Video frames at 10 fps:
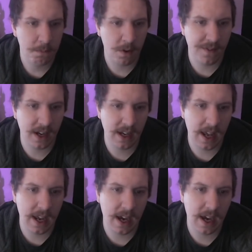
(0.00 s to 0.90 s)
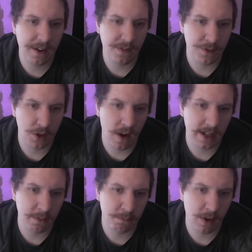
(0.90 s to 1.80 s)
Prevented AI from
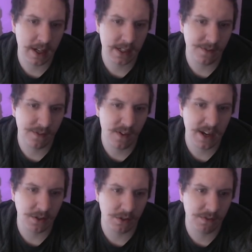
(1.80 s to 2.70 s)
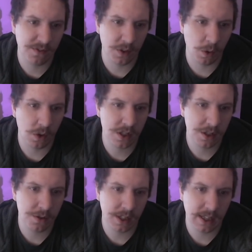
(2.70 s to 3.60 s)
trying to break some fragile floors
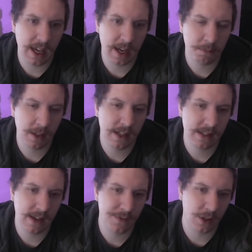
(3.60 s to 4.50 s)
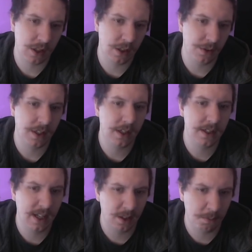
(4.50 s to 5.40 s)
using the eggplant, scepter, clone gun,
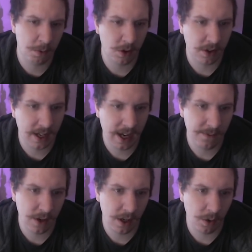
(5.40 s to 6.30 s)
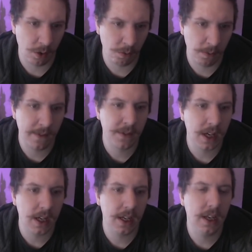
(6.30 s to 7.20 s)
teleporter, camera, or web
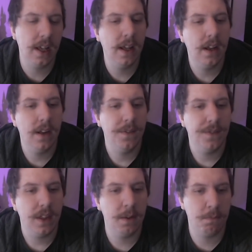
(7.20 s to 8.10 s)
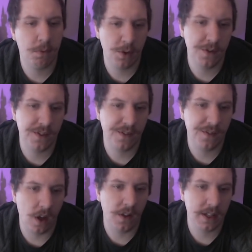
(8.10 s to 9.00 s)
gun. Improved
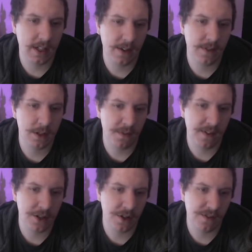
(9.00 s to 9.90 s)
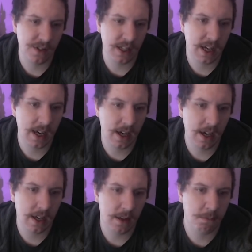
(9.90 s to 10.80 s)
falling damage prevention for the
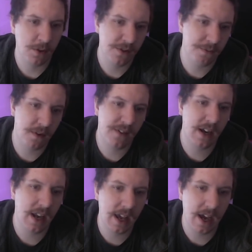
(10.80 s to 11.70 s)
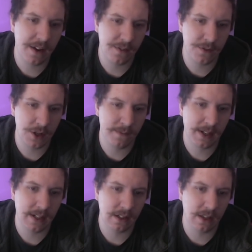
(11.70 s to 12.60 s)
AI. Prevented AI from
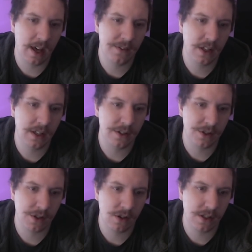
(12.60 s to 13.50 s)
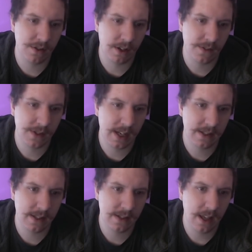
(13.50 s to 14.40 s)
jumping into lava under certain
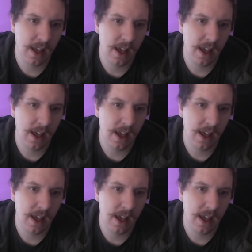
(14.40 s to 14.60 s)
circumstances.